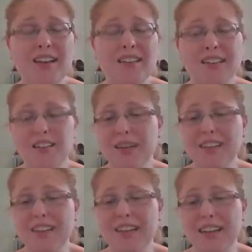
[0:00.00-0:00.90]

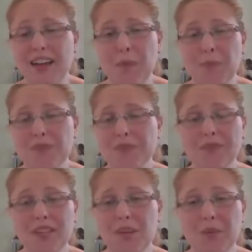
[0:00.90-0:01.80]
Especially,
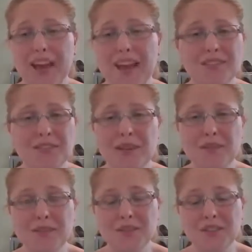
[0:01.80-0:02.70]
we have
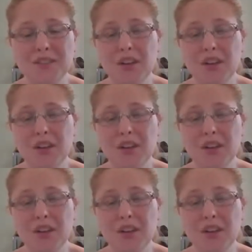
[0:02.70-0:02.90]
people